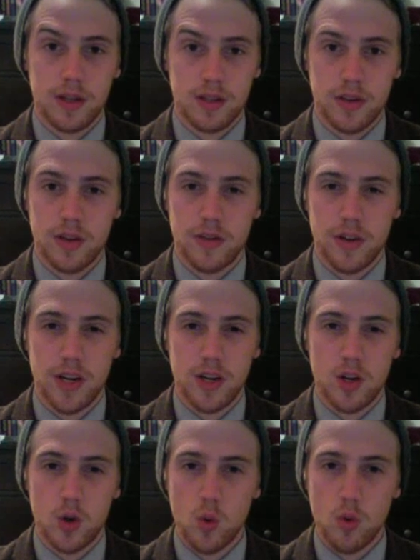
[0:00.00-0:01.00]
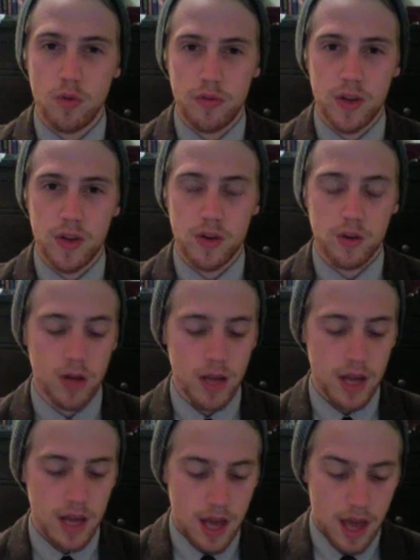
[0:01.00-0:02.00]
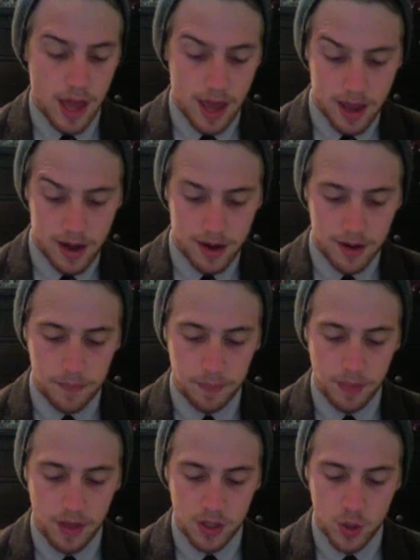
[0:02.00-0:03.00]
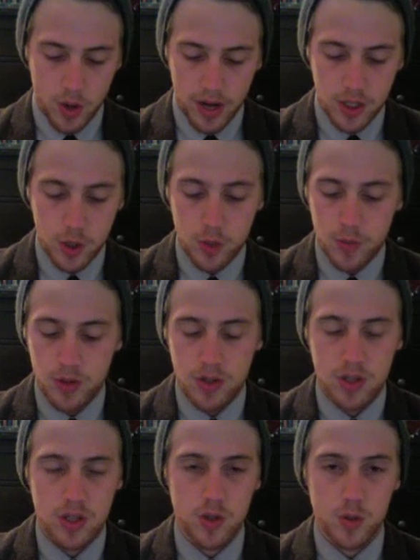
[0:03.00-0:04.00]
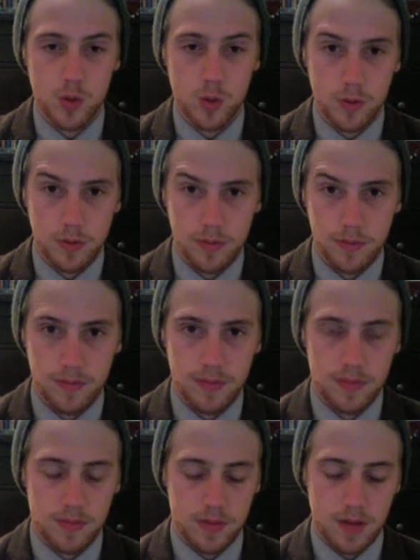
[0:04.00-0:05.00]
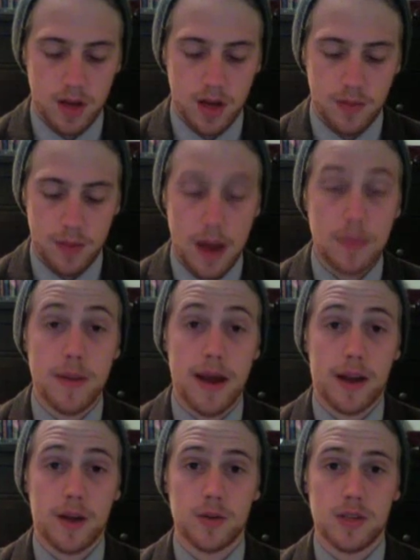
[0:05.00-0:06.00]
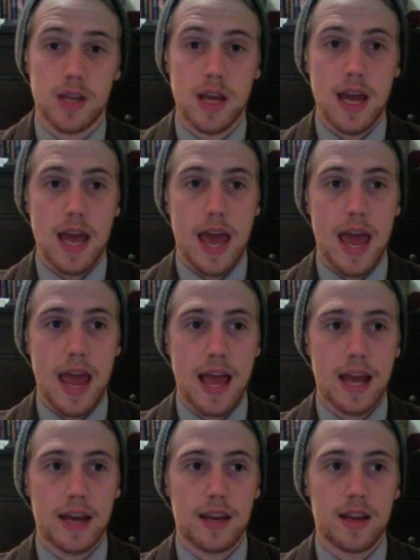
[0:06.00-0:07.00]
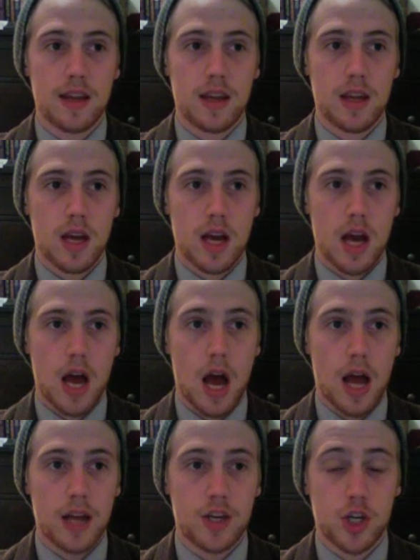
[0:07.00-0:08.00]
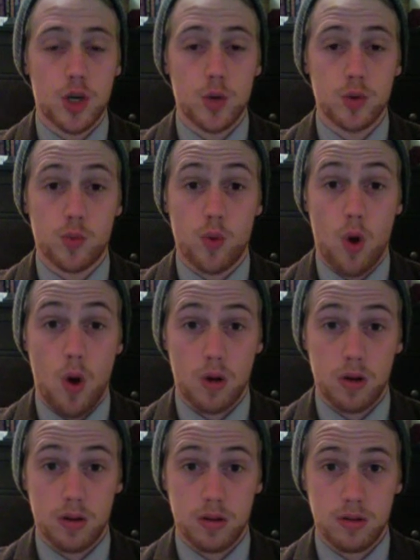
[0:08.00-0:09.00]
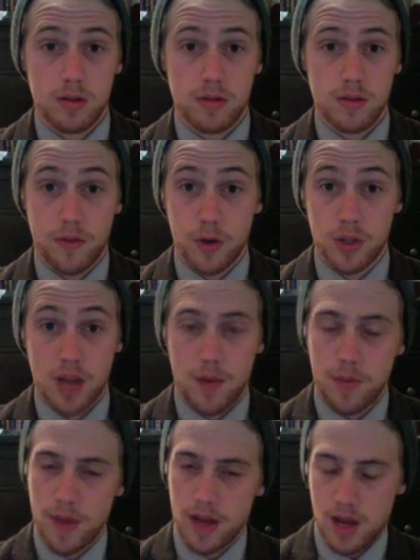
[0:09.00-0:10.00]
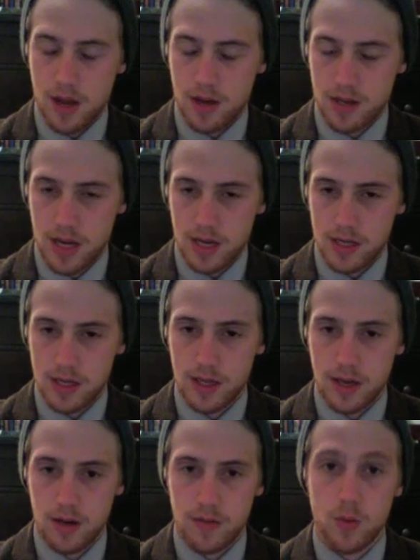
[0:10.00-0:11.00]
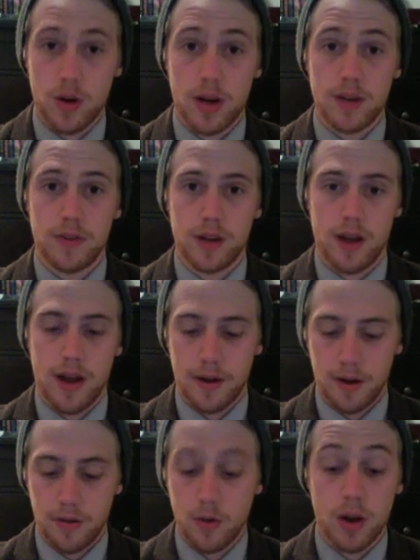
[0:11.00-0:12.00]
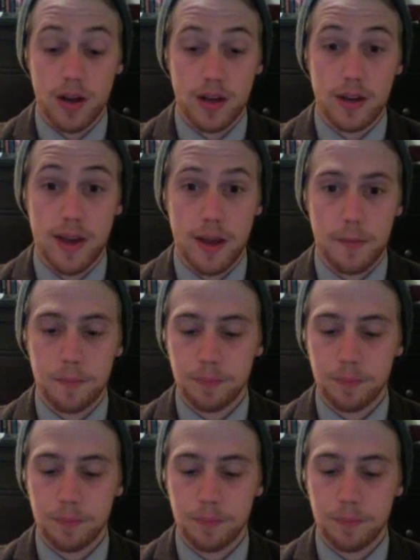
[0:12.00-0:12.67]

It's got a very cool feel, and so I had to choose between these two pipe tobaccos, and I chose wrong the first time. I went back and got a second tin later, the one I forgot, or the one I didn't get.